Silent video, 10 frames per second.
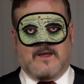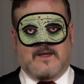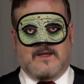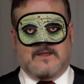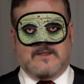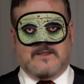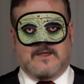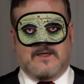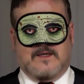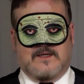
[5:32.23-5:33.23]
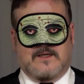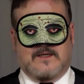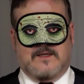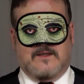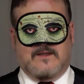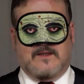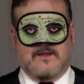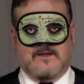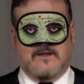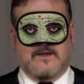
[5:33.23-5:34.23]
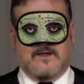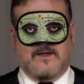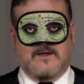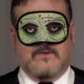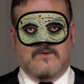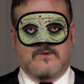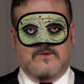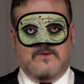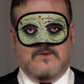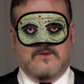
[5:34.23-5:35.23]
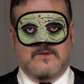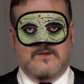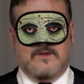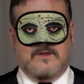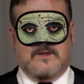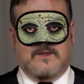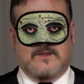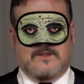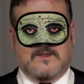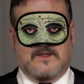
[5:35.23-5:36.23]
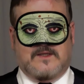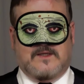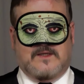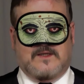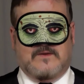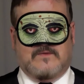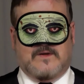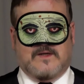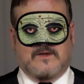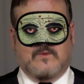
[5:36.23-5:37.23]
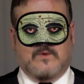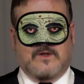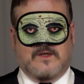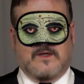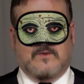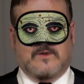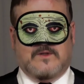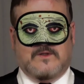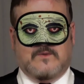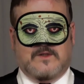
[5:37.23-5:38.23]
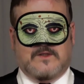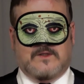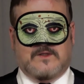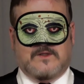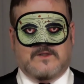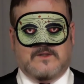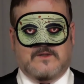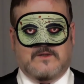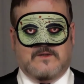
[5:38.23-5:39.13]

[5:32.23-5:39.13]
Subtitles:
And then I have to see if I can work out which is which.